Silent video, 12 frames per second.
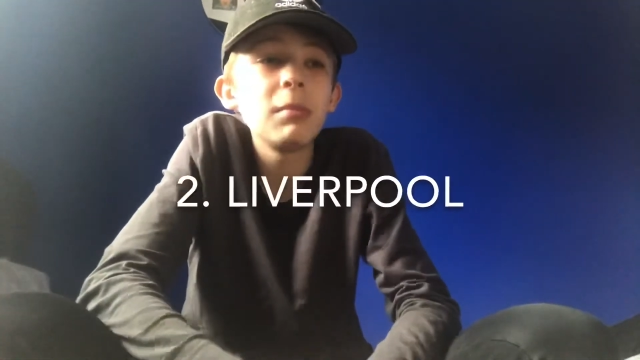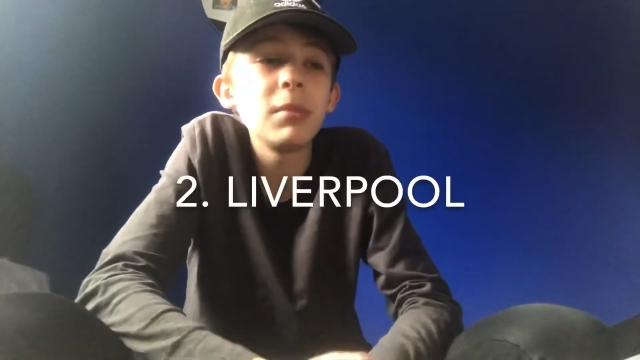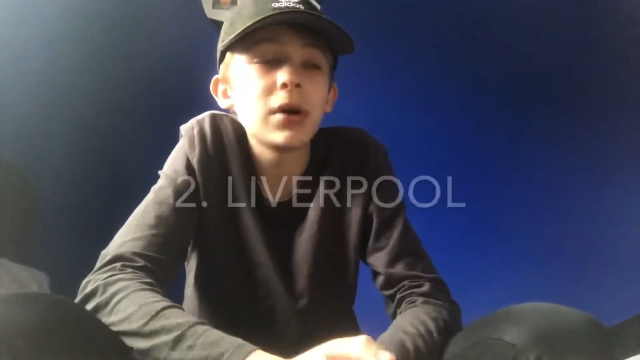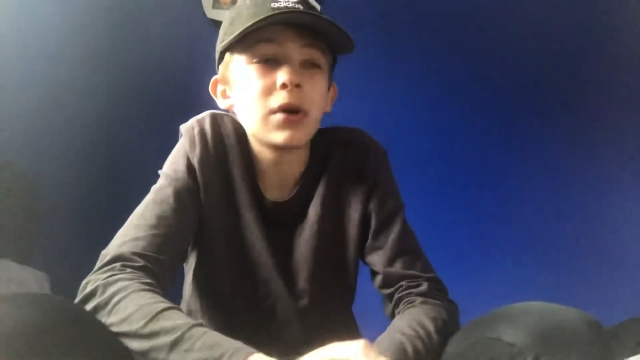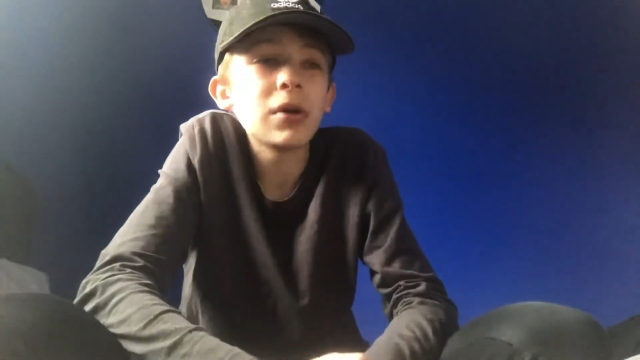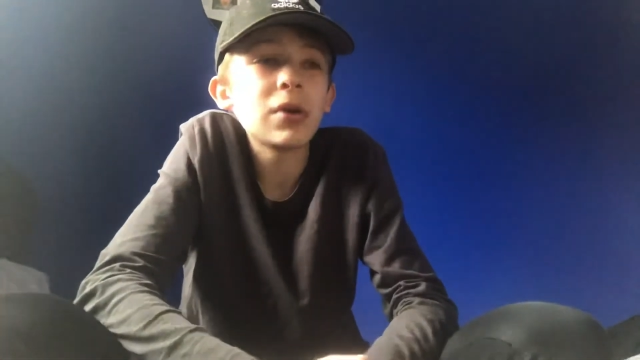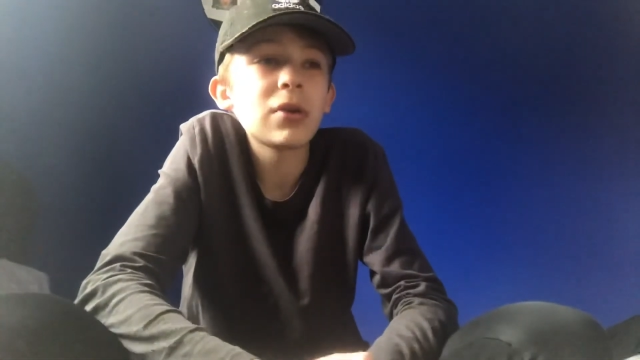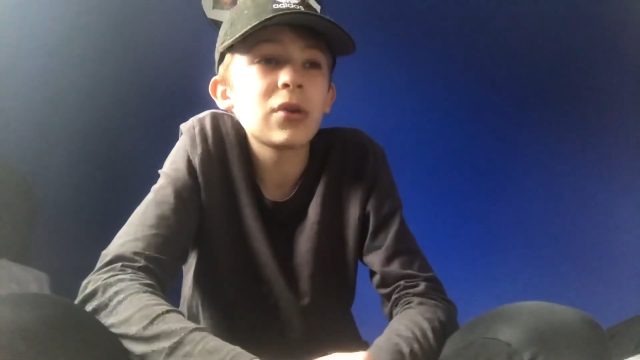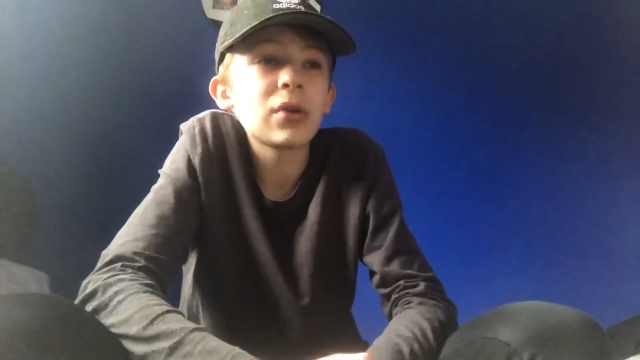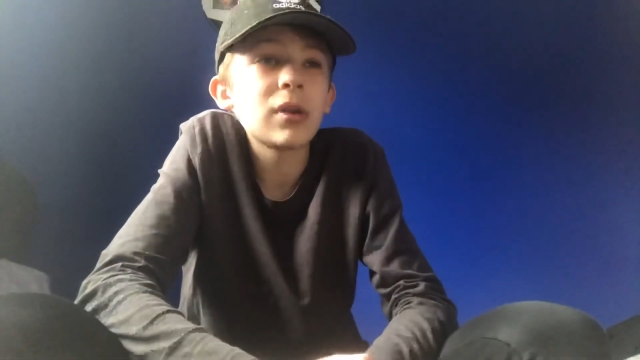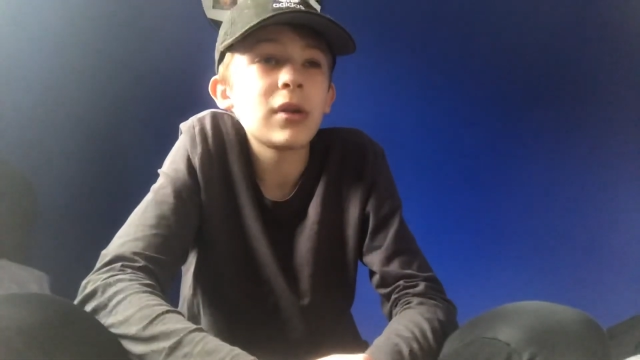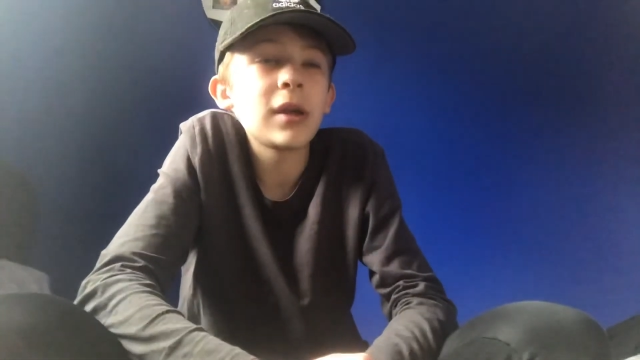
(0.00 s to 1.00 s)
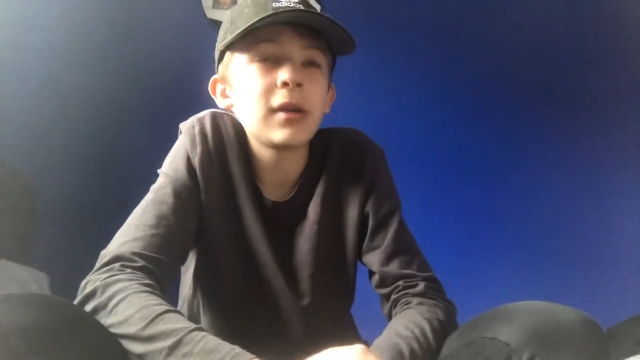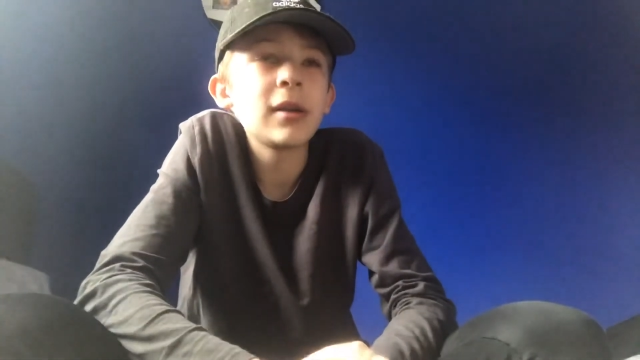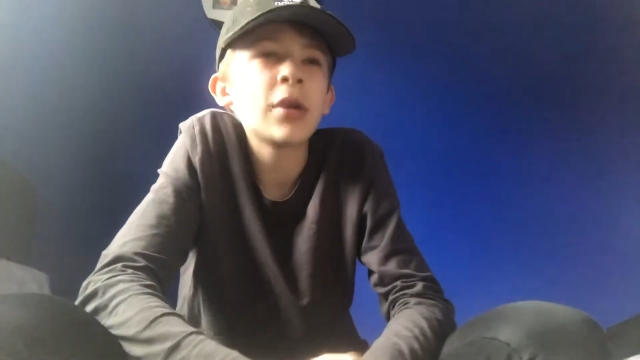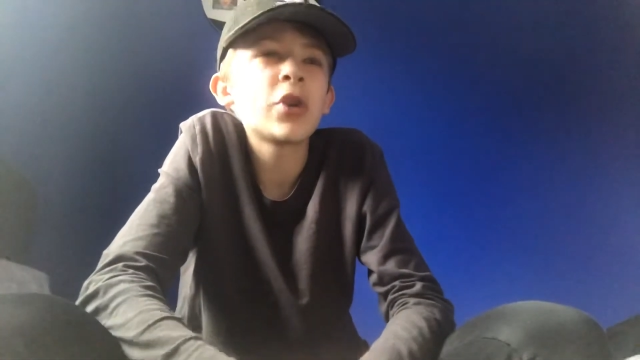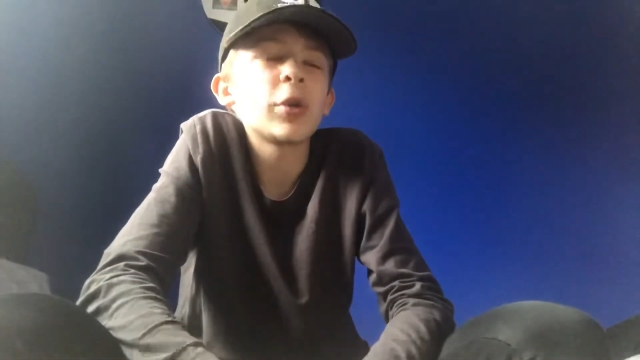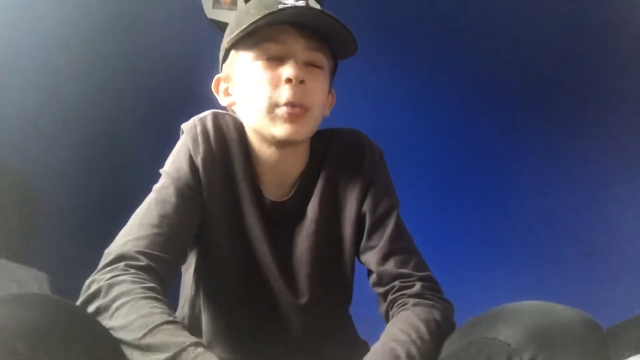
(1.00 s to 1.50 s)
because they
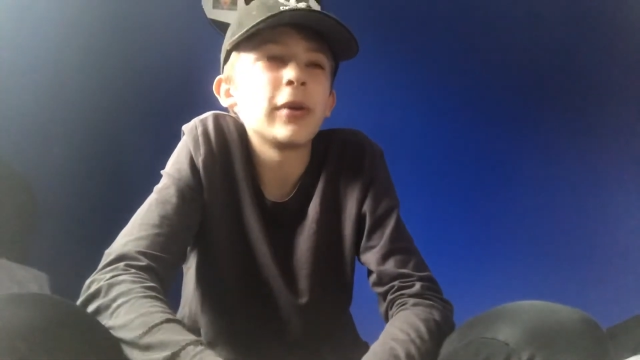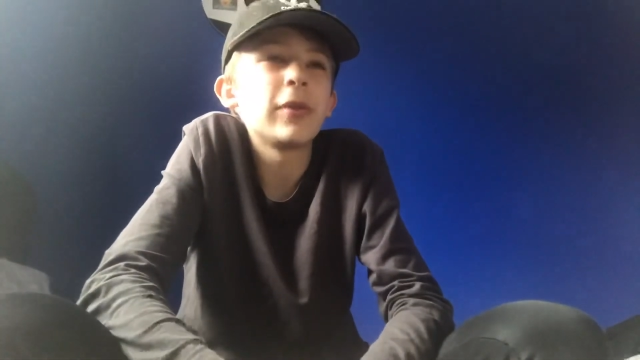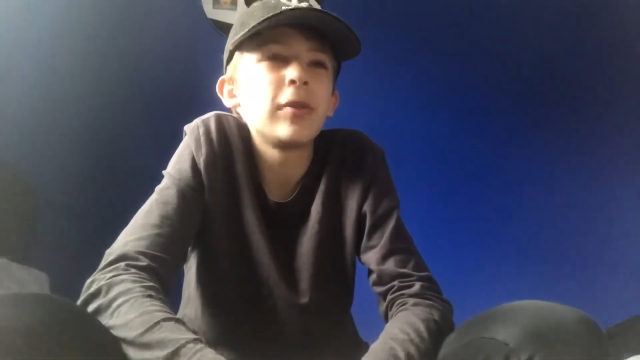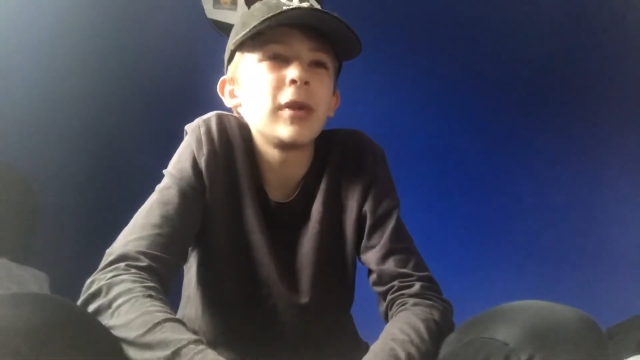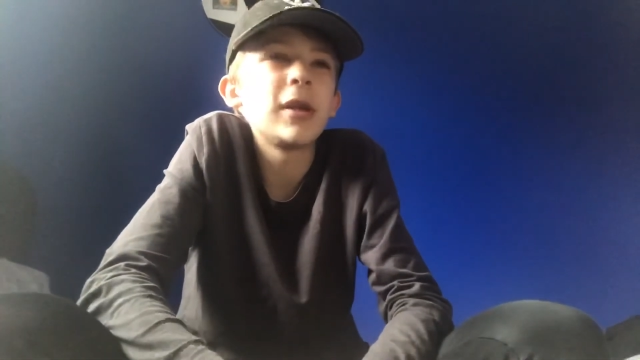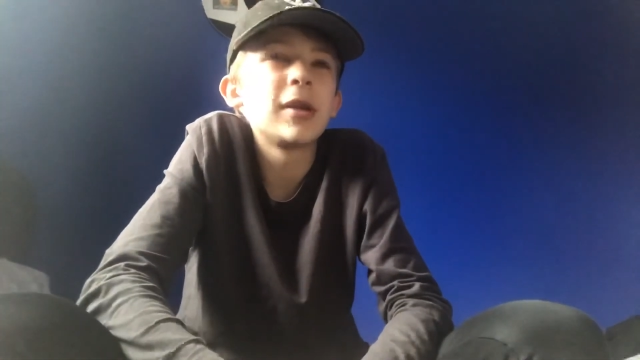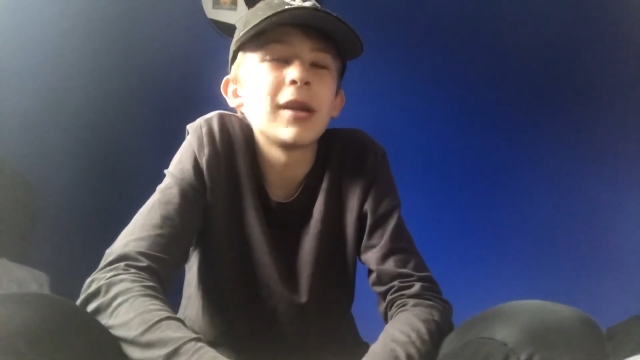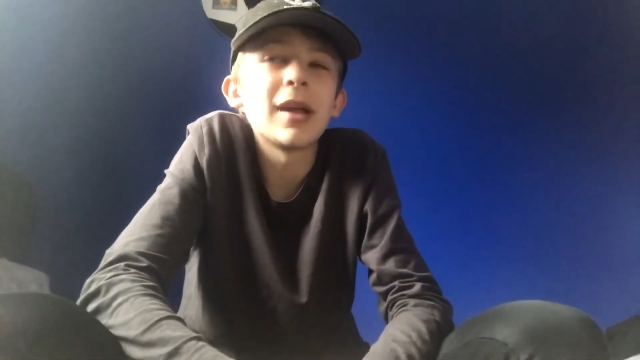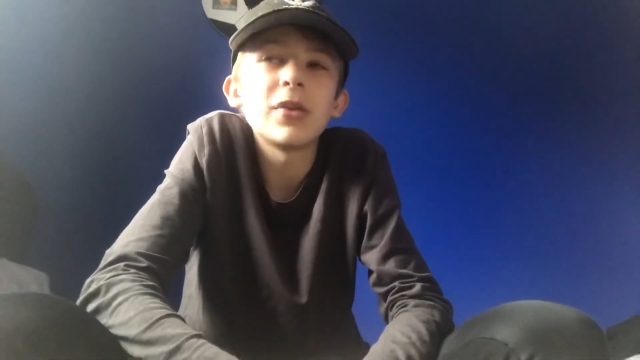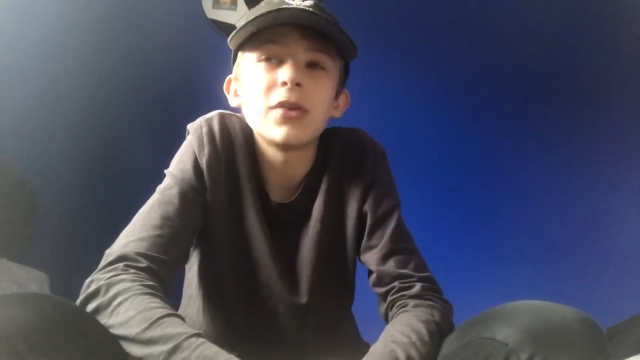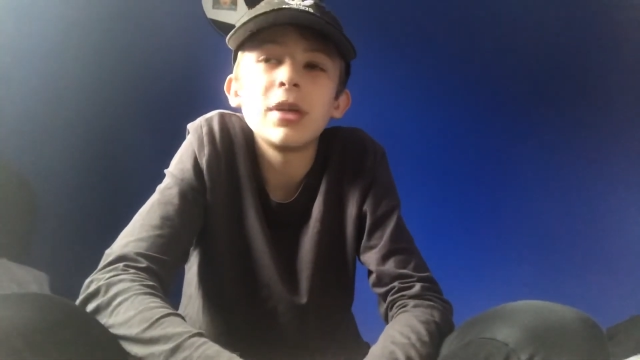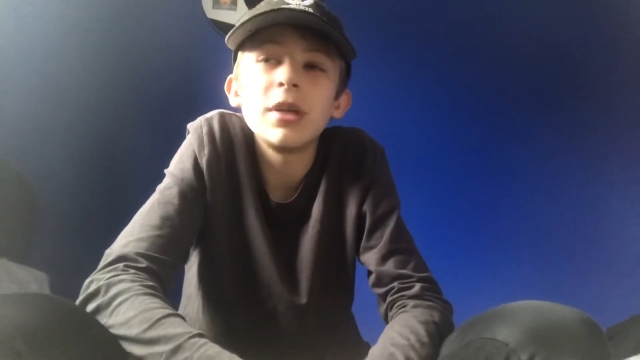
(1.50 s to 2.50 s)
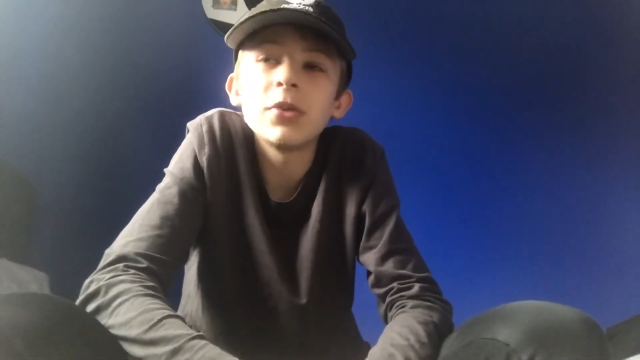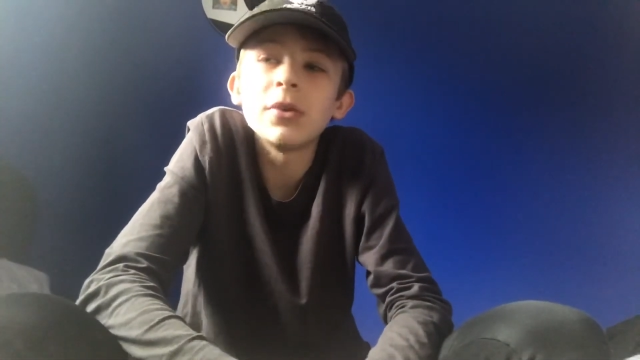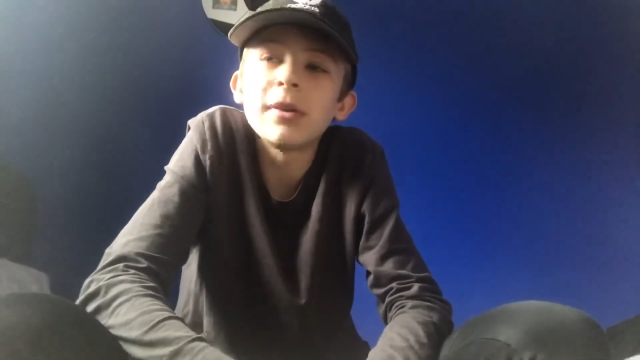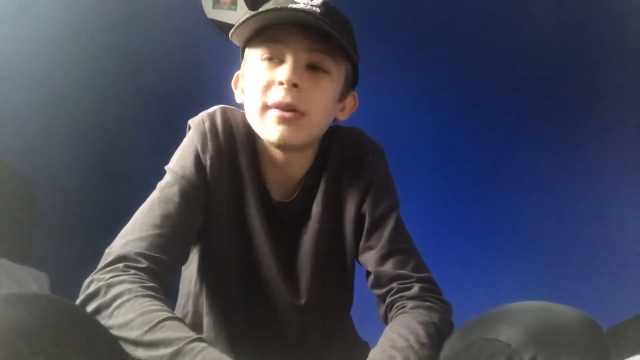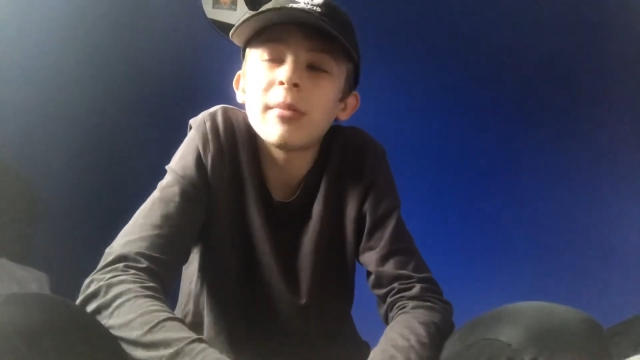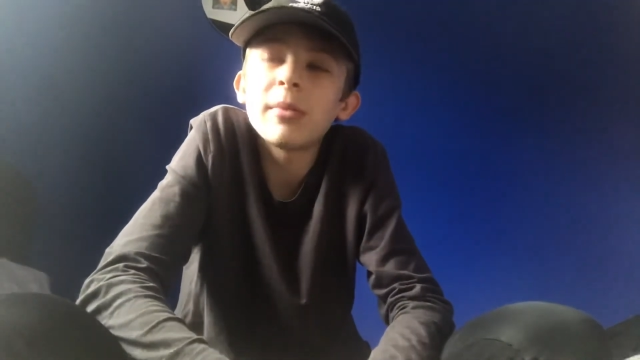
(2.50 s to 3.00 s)
did drop off at the end of last
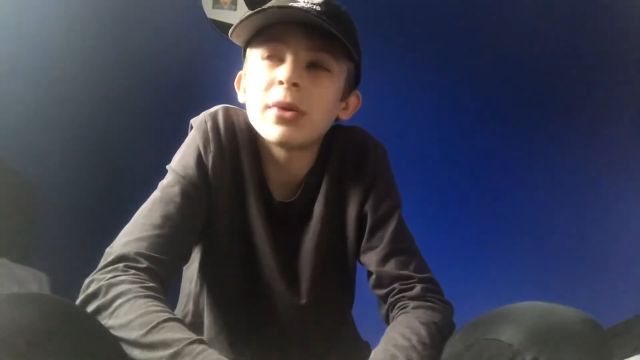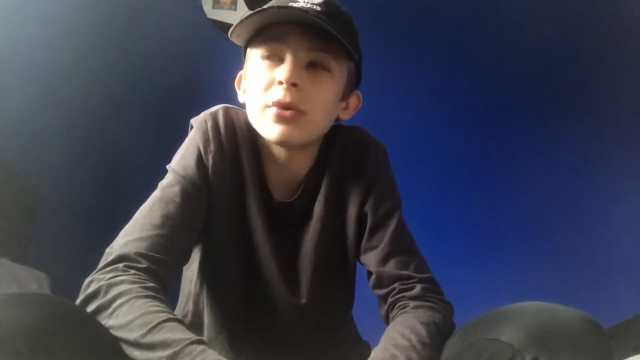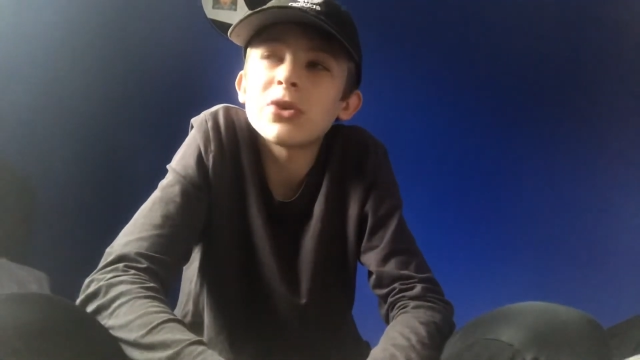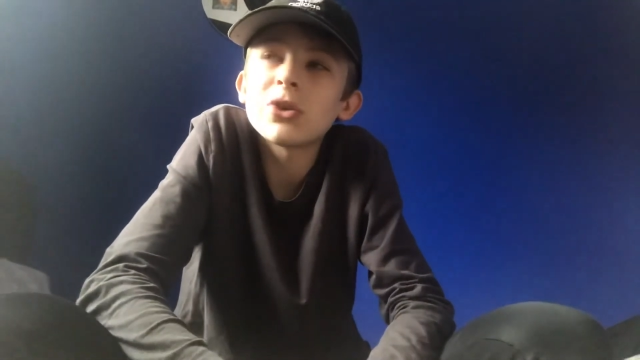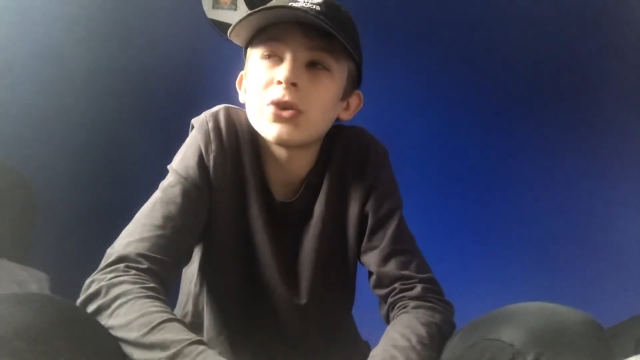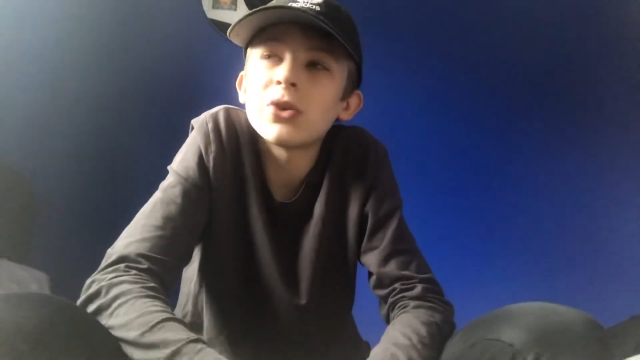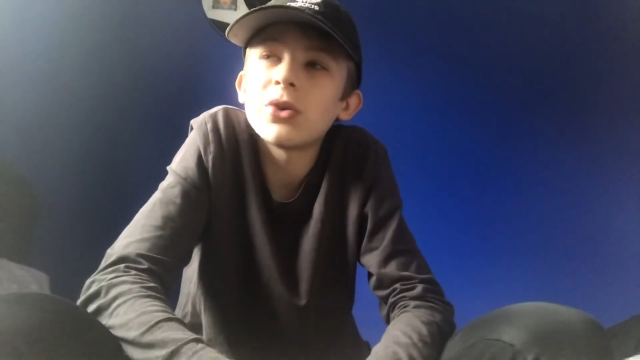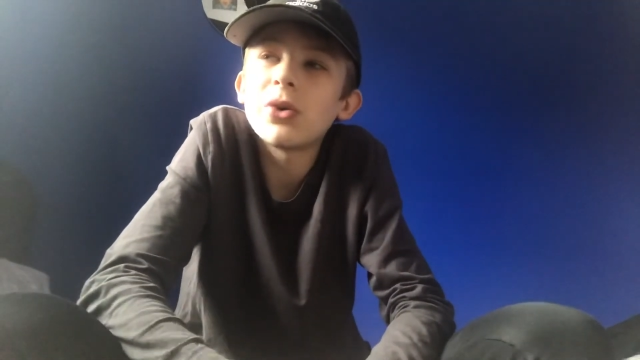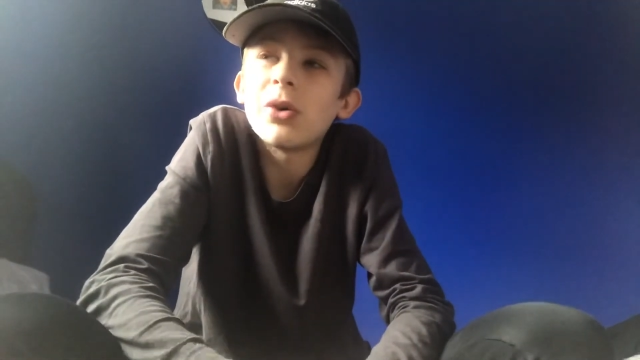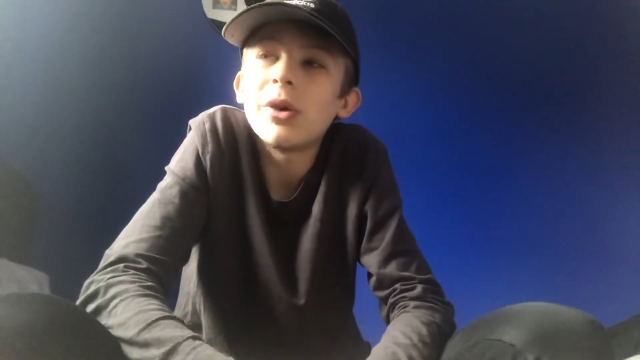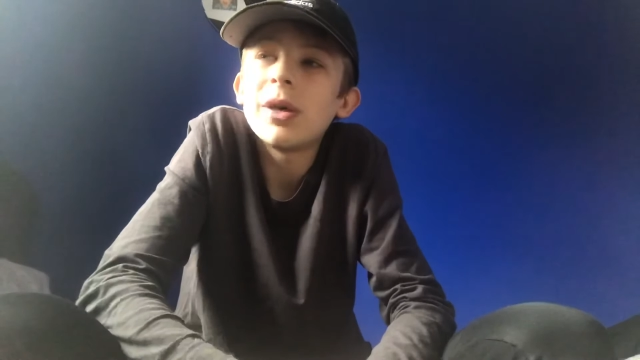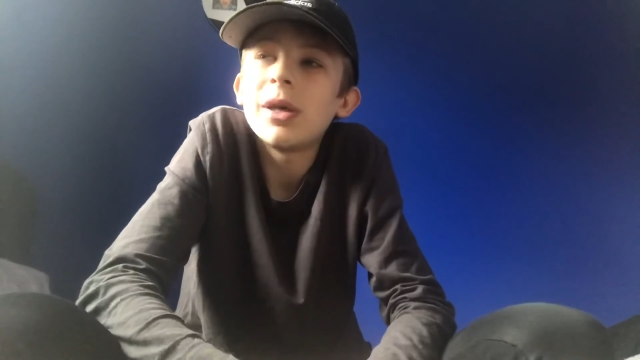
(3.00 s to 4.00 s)
season, and I'm not sure